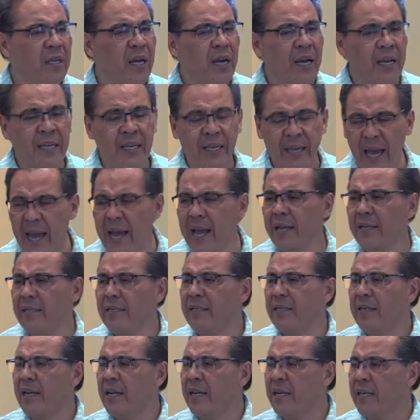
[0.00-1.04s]

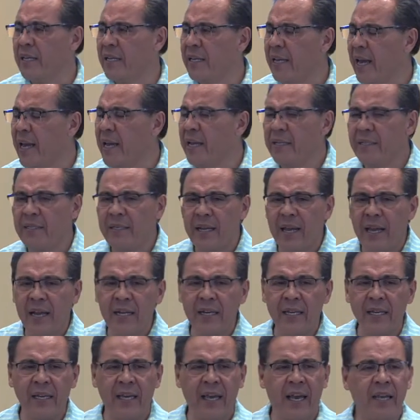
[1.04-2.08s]
again and again
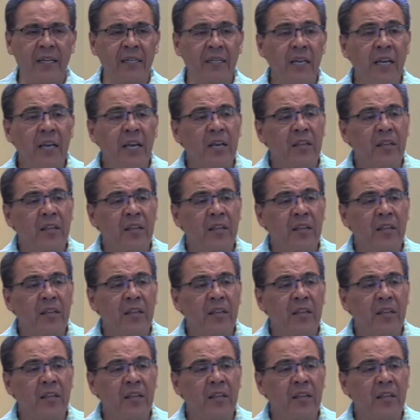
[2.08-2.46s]
and again.